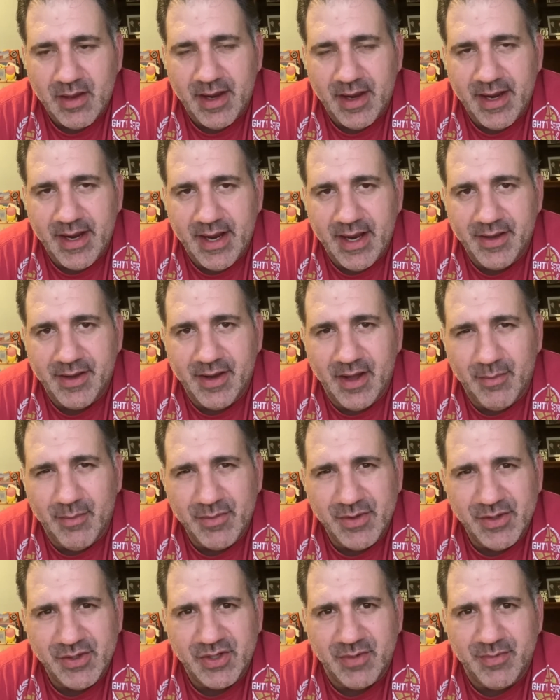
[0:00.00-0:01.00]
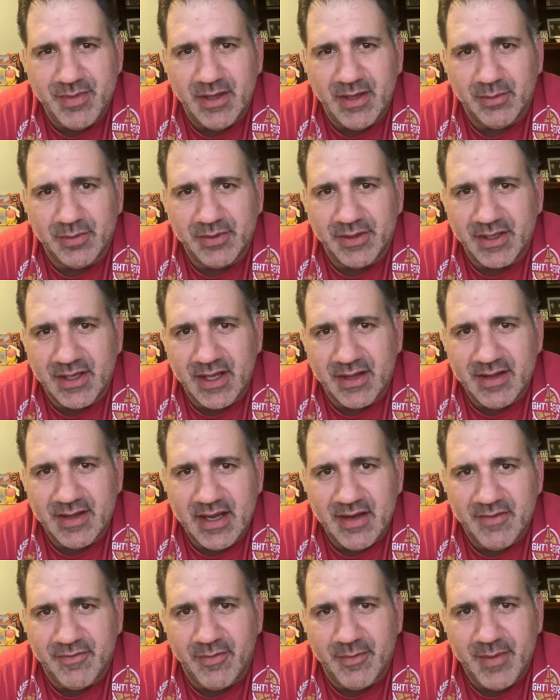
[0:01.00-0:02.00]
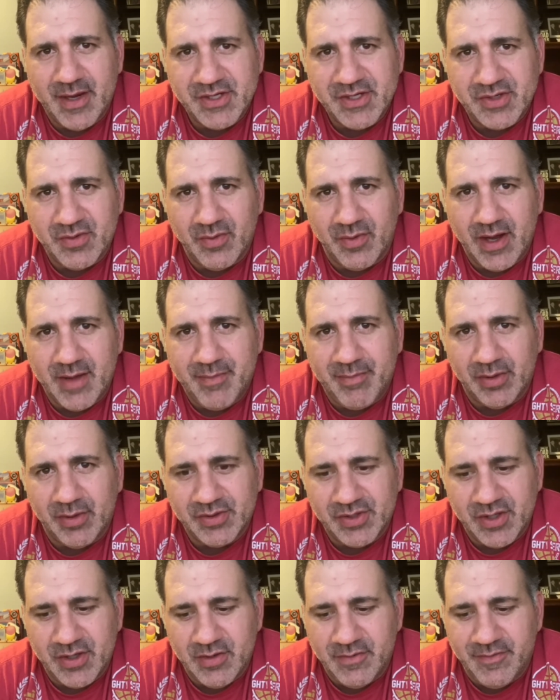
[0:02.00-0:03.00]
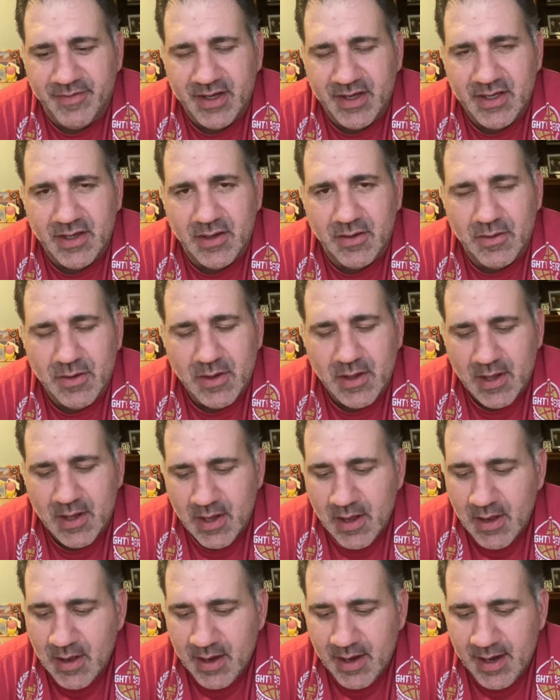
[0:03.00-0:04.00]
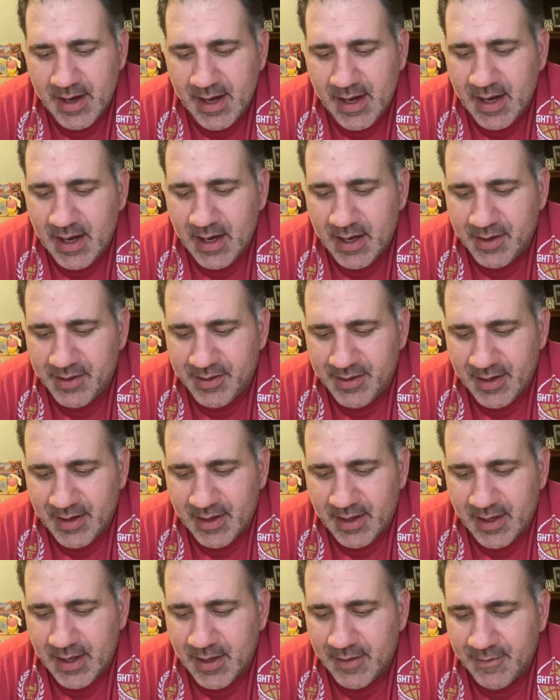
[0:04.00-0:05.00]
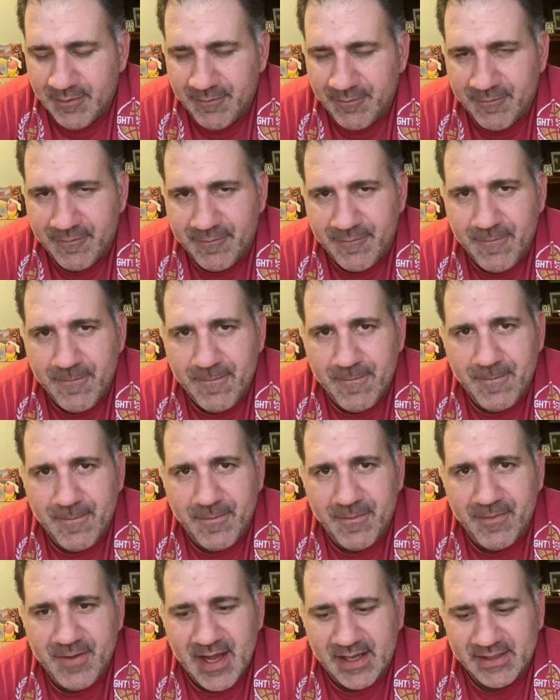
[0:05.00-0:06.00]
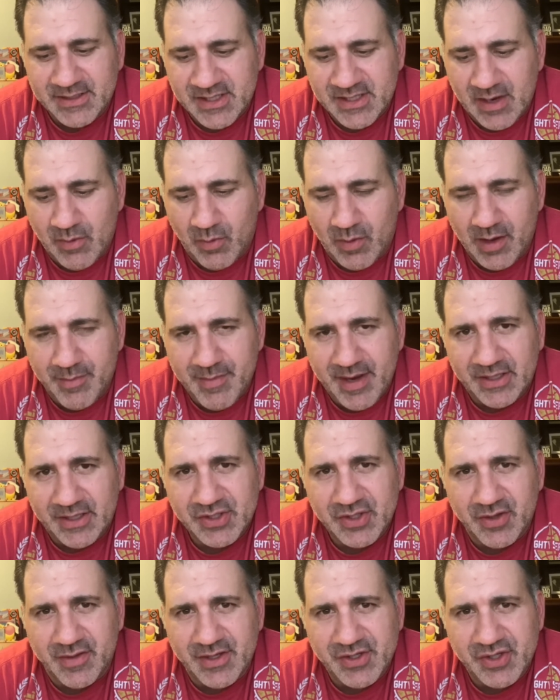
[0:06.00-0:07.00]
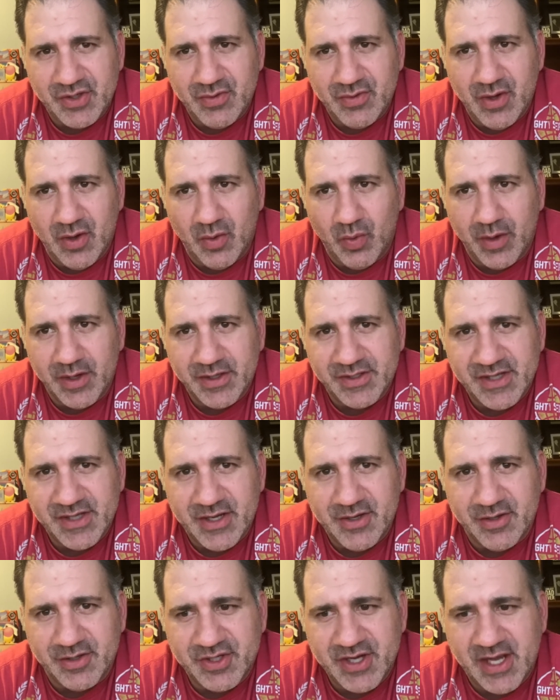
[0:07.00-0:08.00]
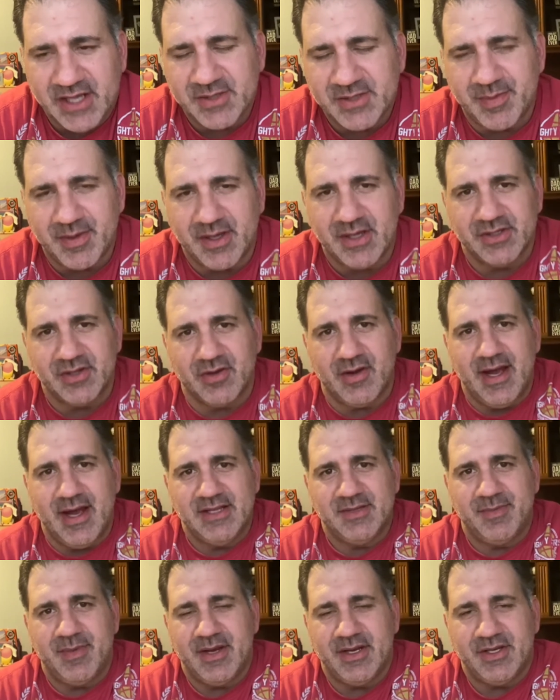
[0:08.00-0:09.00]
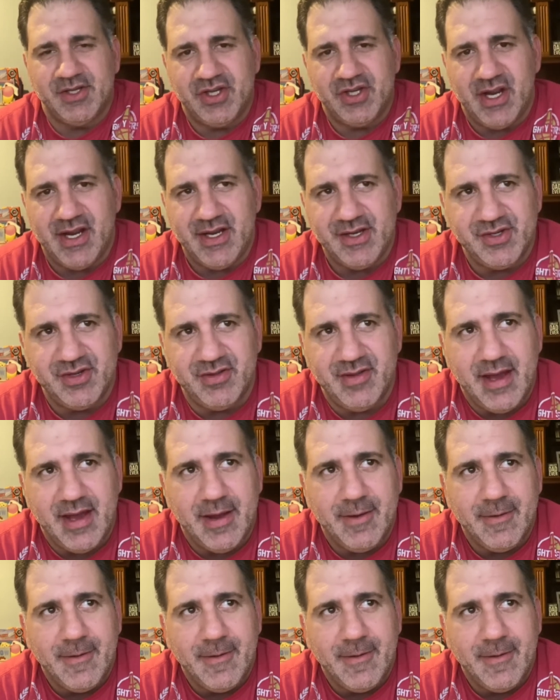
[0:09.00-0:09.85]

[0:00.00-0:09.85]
And you should be able to get that information when I post a new video. And next, I want to make sure that you know where to send your checks, because there has been a change in that.